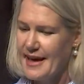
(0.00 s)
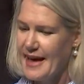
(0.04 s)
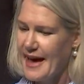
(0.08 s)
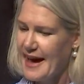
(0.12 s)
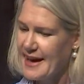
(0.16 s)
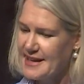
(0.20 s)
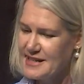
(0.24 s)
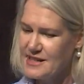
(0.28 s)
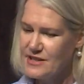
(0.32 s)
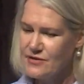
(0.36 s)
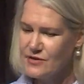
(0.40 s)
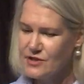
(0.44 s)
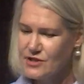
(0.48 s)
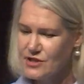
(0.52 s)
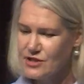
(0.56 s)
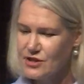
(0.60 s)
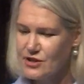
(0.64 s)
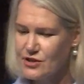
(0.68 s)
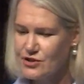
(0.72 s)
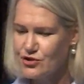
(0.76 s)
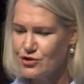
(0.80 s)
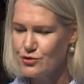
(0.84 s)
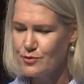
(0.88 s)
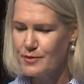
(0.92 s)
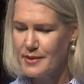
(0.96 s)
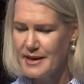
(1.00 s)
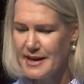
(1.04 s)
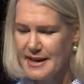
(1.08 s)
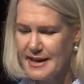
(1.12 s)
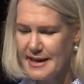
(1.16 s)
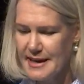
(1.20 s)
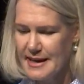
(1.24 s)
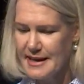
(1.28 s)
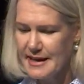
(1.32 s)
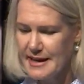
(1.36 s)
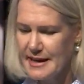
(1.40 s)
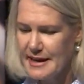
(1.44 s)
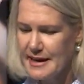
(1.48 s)
active on social
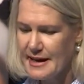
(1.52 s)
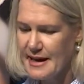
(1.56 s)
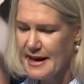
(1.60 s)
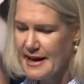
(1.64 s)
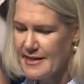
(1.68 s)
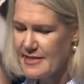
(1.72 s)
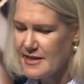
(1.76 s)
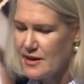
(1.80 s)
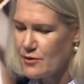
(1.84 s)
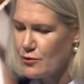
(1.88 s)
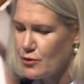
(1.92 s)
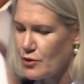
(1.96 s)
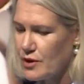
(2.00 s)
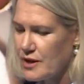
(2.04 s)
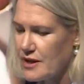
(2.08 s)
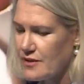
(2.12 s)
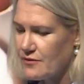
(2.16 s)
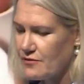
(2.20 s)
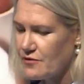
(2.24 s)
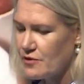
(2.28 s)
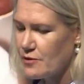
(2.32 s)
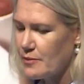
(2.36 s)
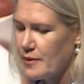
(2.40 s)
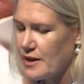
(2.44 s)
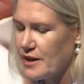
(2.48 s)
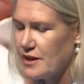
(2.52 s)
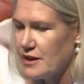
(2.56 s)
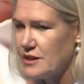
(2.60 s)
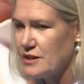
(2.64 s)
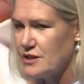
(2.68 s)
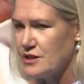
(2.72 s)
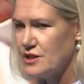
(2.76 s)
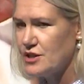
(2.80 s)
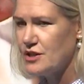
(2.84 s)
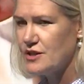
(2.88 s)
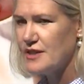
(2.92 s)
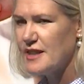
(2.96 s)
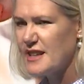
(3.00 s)
media, and they want
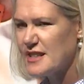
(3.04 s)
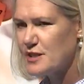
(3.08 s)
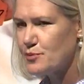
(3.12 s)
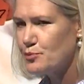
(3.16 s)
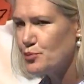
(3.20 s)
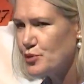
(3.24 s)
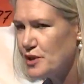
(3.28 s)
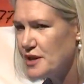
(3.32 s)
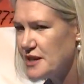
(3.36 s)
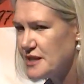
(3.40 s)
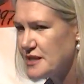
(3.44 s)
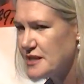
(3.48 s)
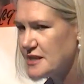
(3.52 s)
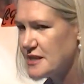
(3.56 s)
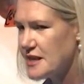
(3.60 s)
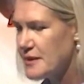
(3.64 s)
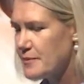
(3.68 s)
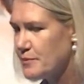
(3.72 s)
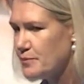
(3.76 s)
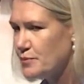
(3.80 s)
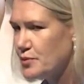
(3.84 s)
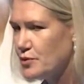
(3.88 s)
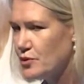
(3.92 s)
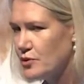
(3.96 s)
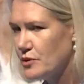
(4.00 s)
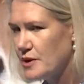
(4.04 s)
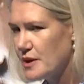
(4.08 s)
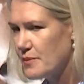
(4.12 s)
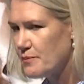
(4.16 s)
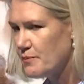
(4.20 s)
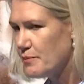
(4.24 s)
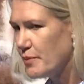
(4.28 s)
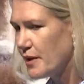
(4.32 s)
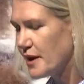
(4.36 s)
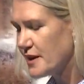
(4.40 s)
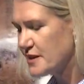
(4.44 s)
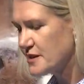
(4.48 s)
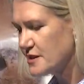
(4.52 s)
information that's pretty simple in
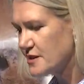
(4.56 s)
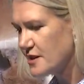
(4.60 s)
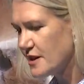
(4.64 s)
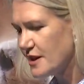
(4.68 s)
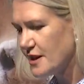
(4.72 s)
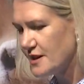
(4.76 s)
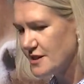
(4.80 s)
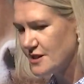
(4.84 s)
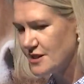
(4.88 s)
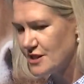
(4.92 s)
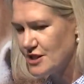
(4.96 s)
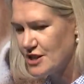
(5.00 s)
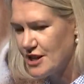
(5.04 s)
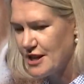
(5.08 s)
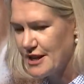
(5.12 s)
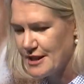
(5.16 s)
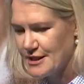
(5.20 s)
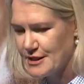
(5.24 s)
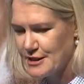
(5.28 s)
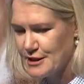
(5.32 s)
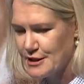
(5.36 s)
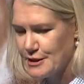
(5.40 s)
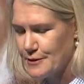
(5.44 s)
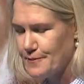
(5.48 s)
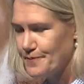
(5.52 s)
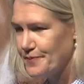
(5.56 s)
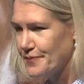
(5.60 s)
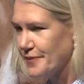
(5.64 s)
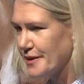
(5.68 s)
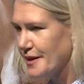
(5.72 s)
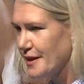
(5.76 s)
bite-sized chunks.